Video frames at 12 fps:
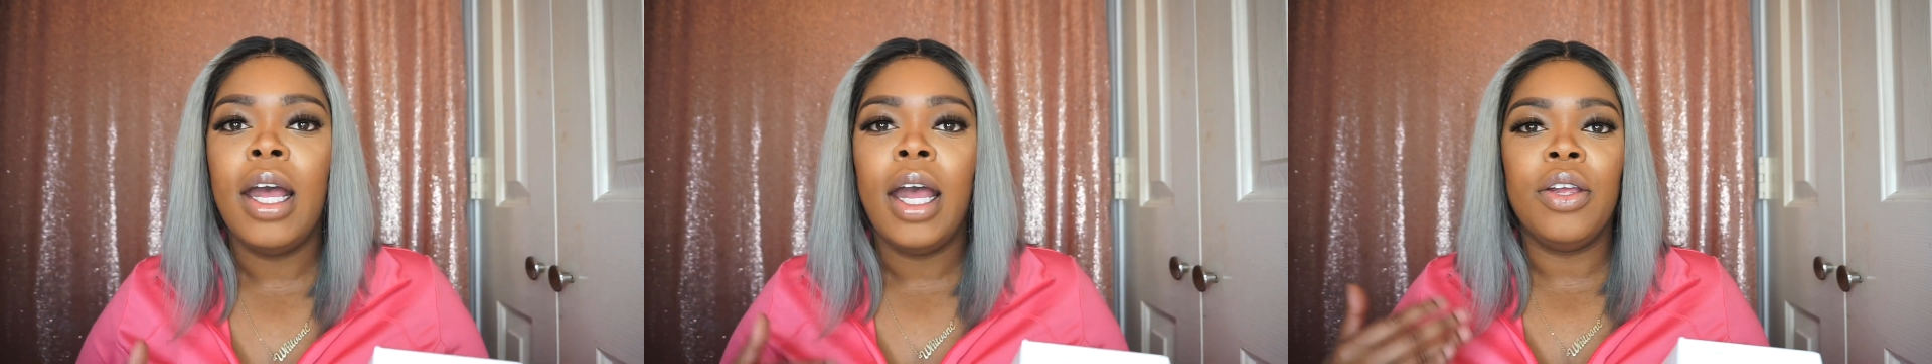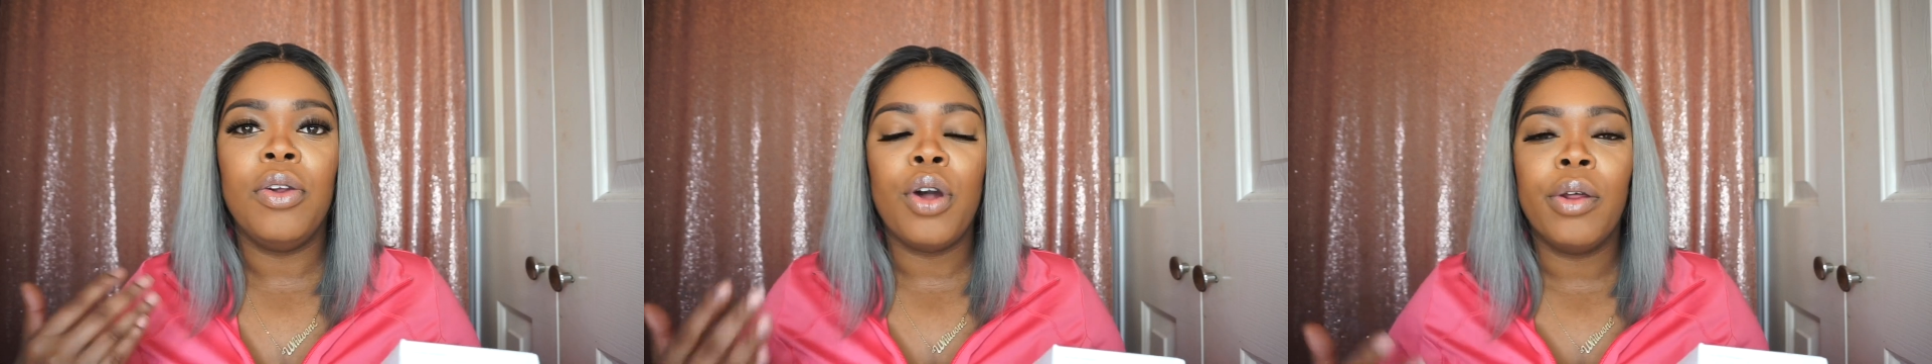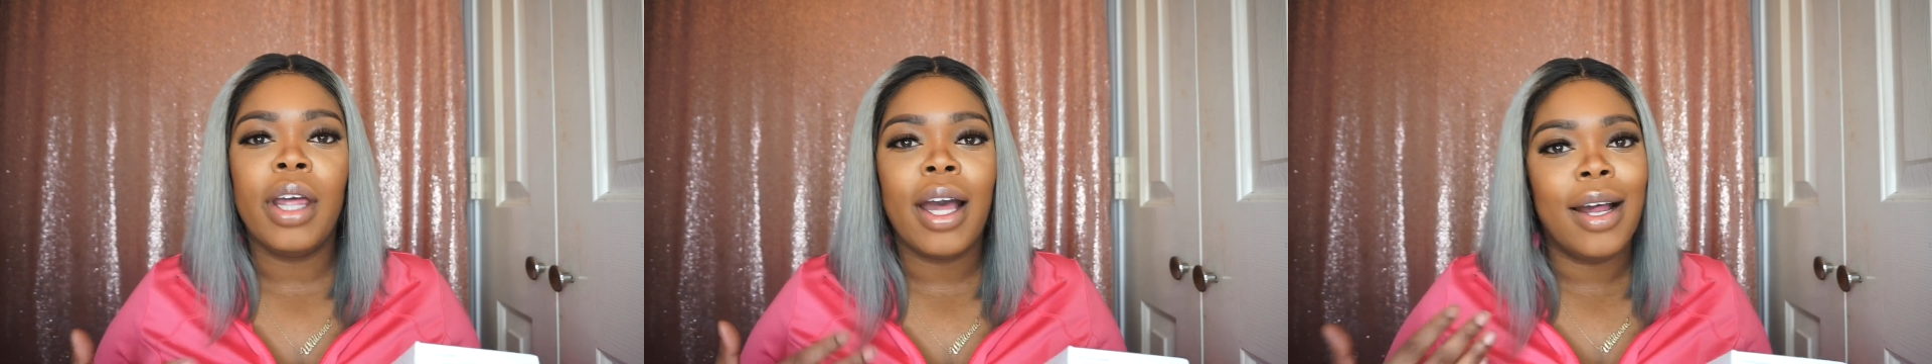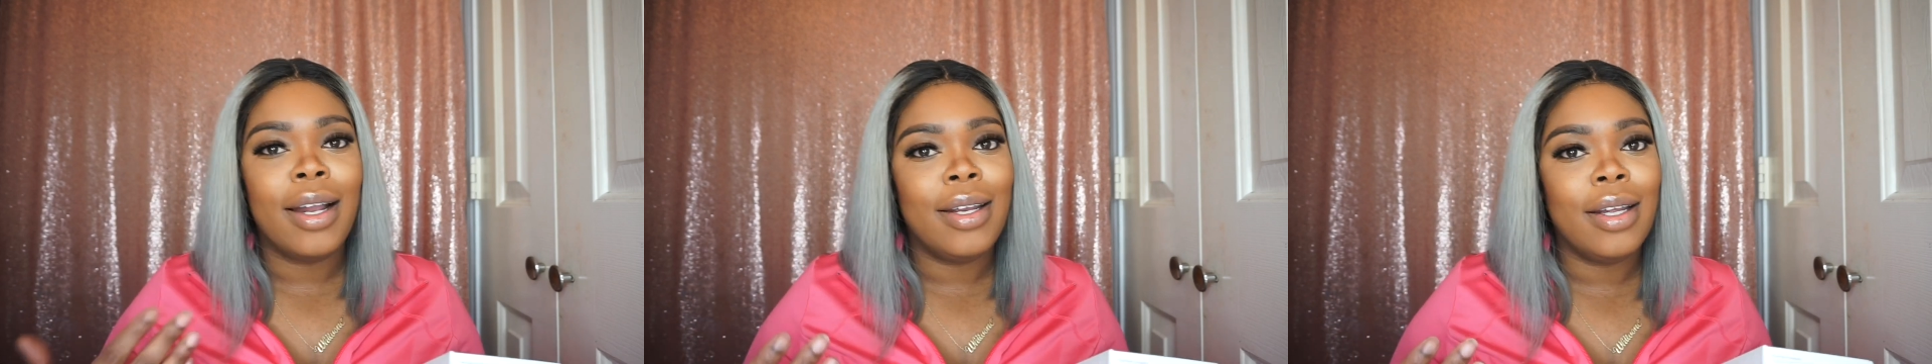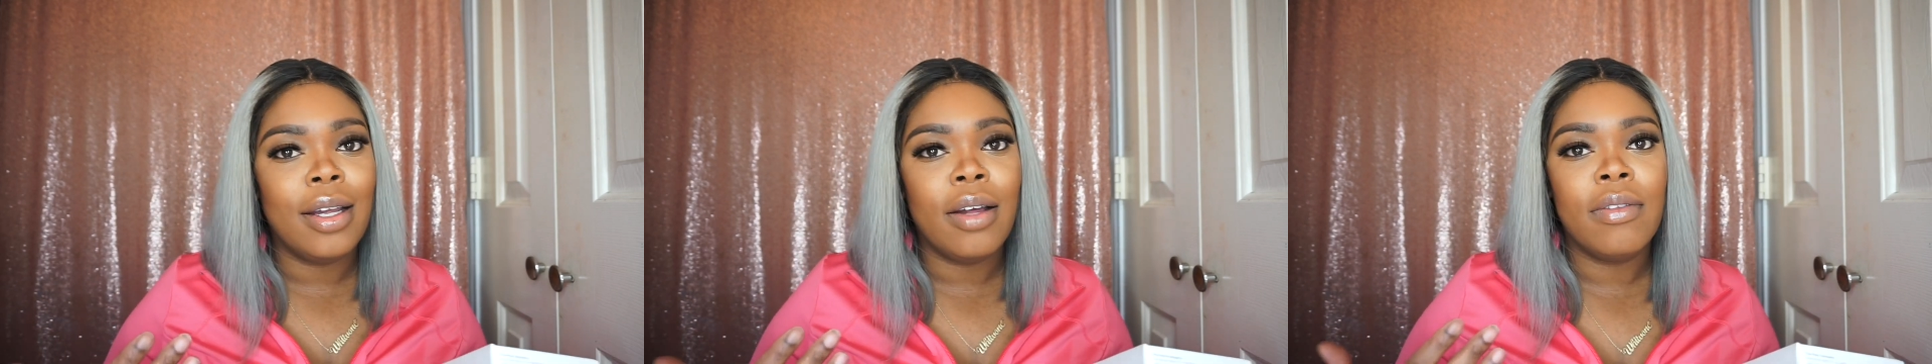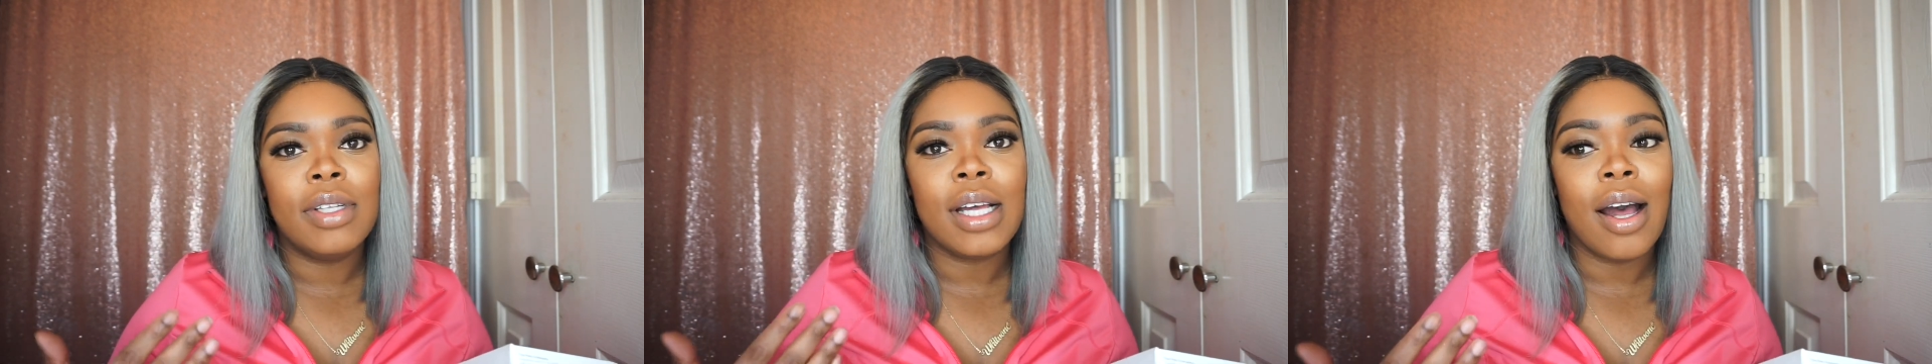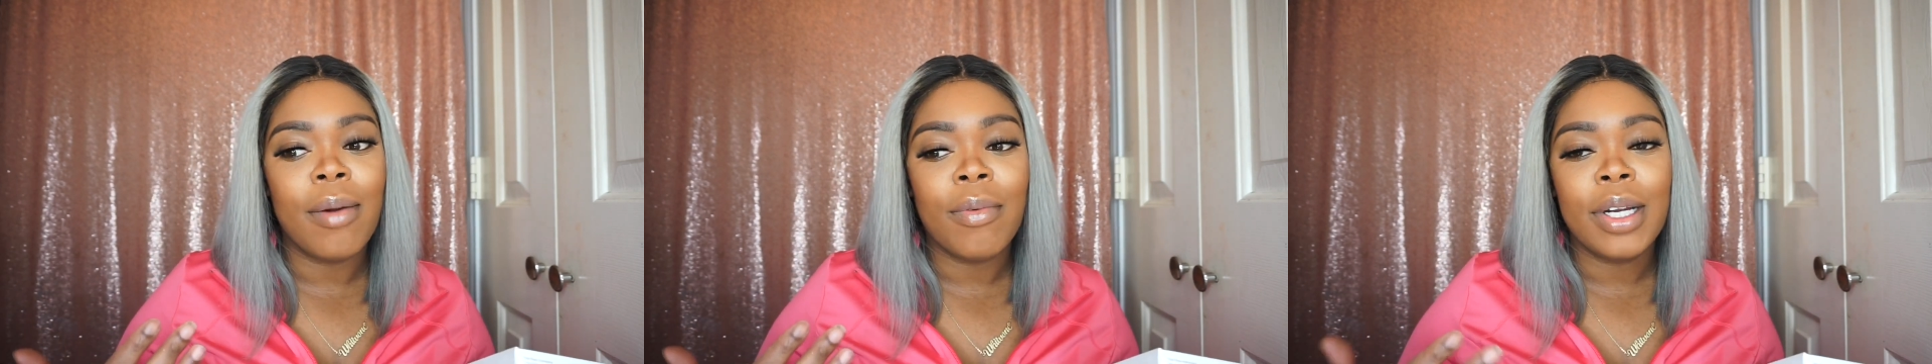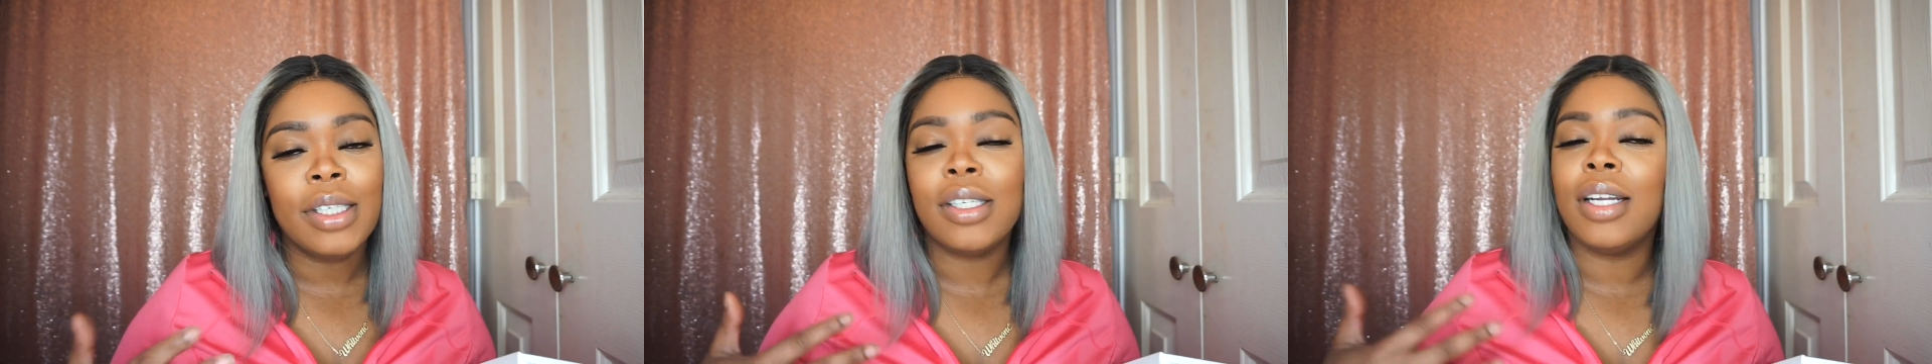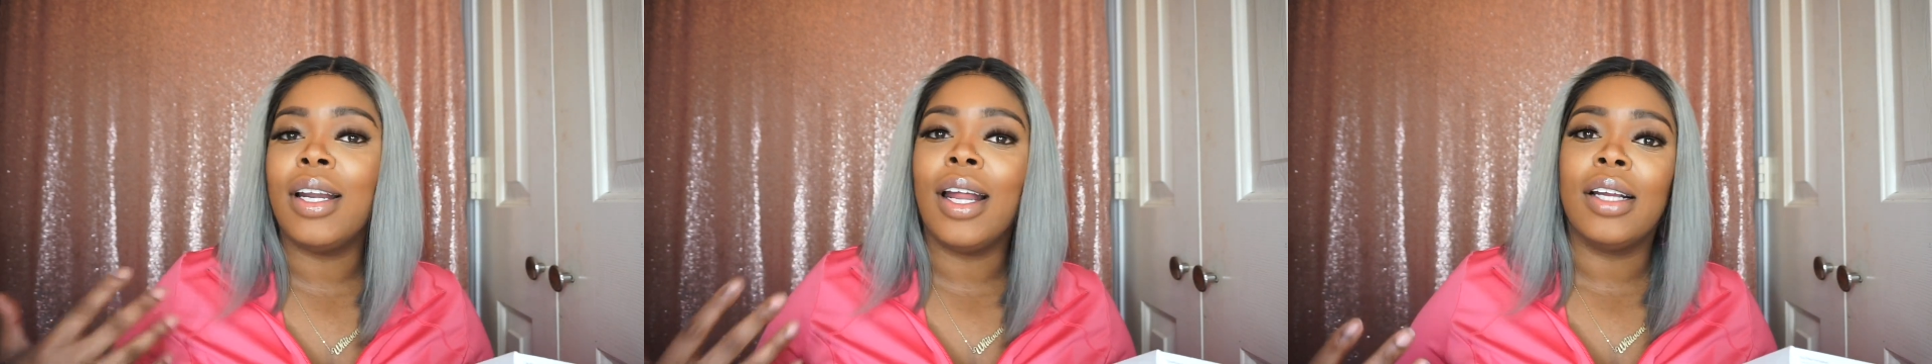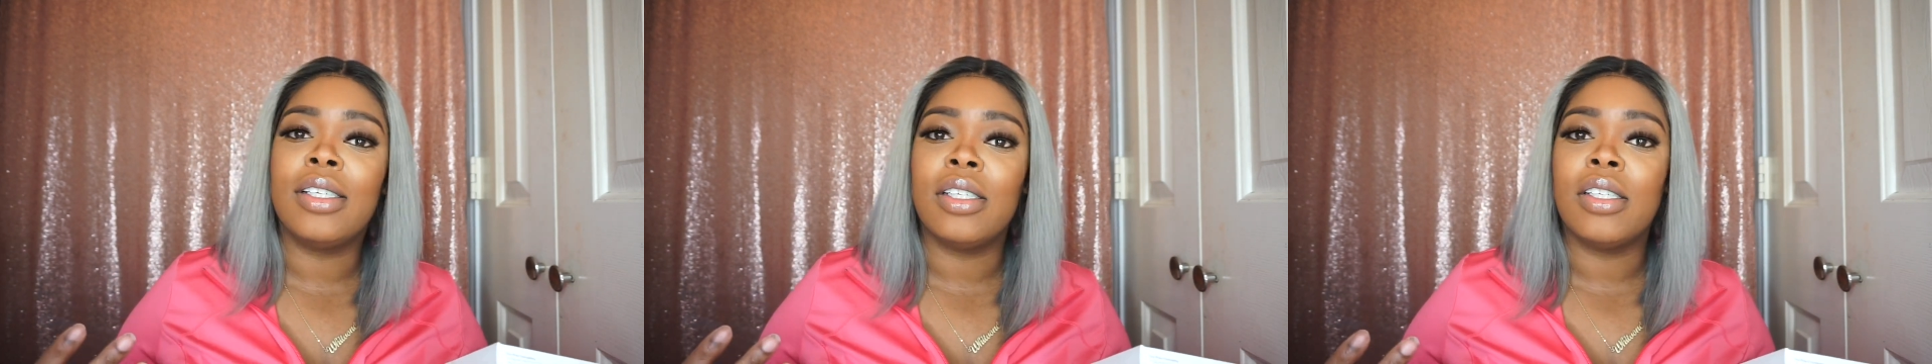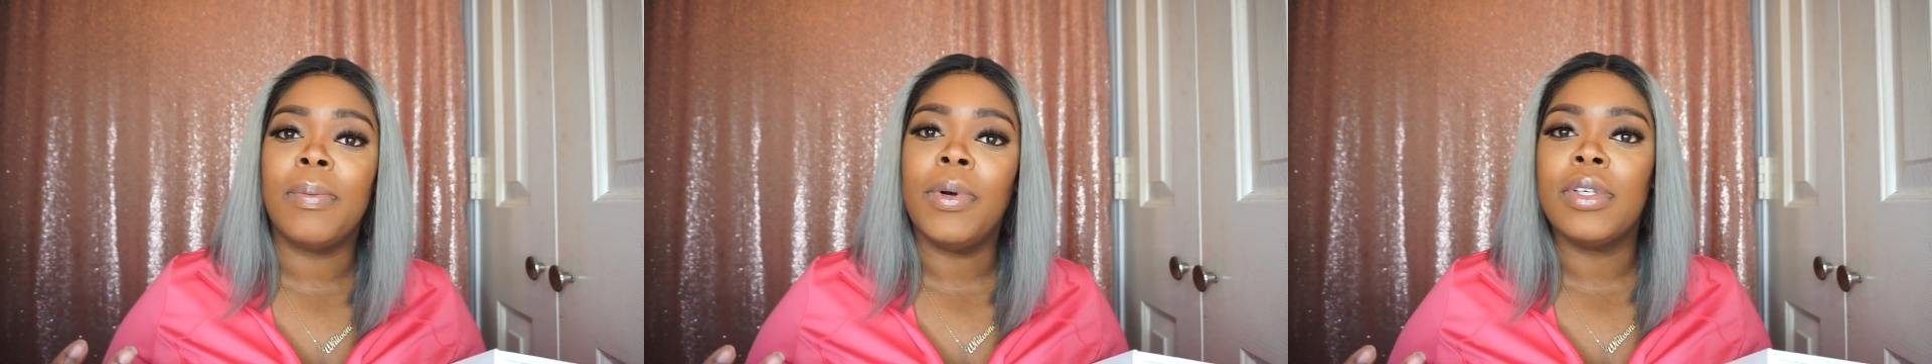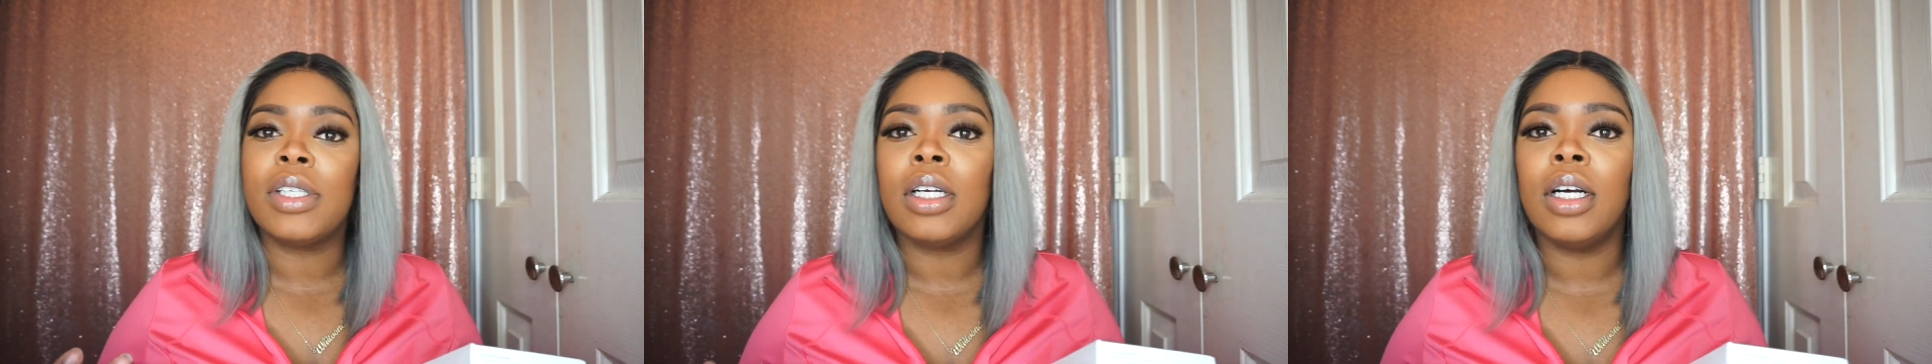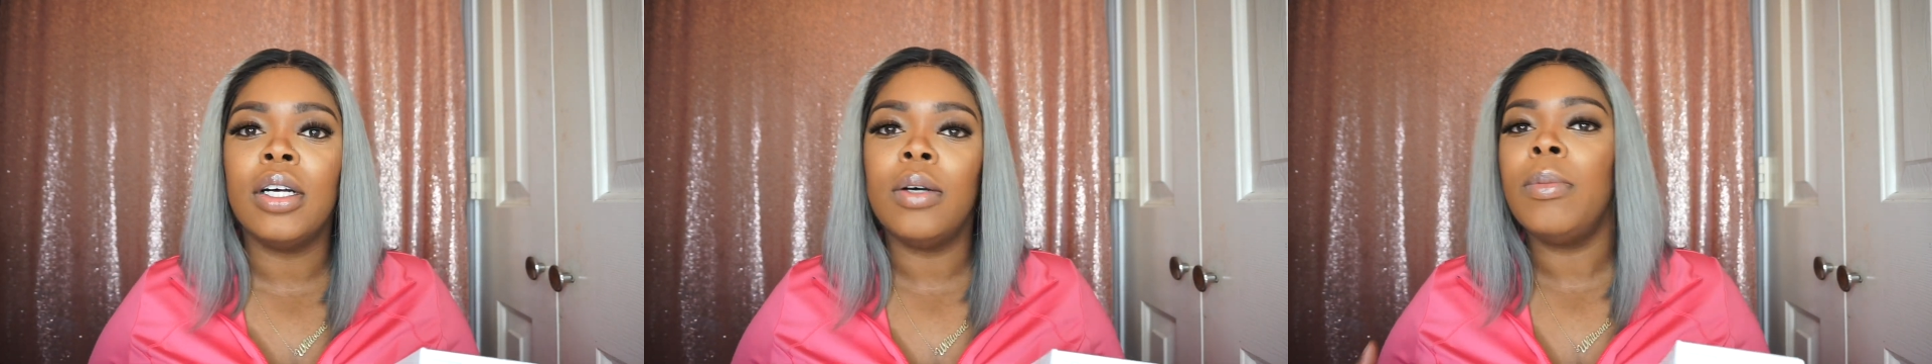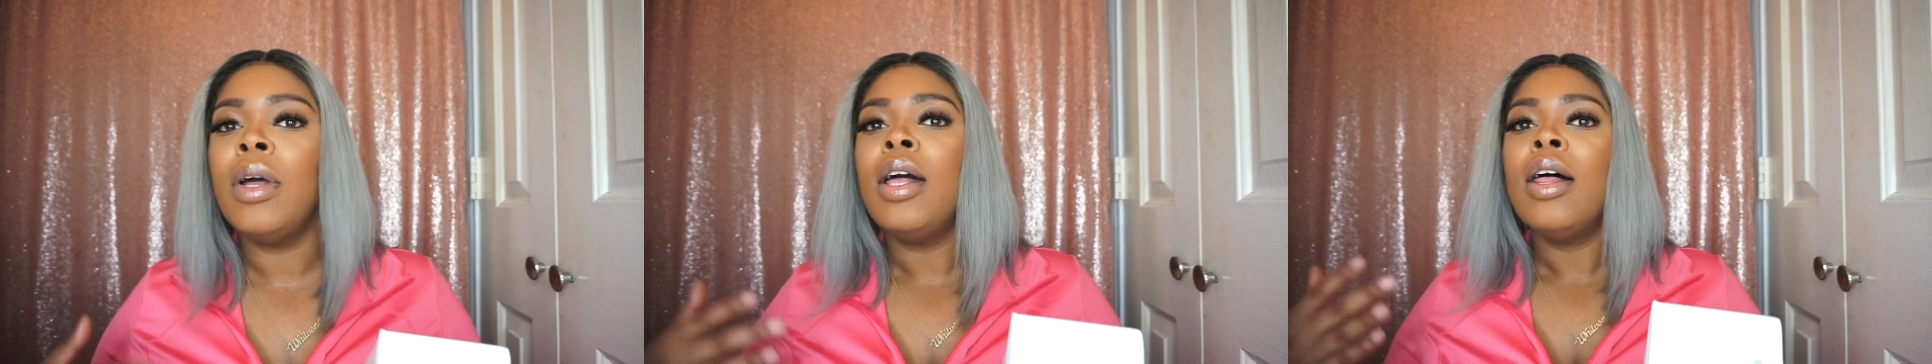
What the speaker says: and you know the idea of the time range that it actually is supposed to come,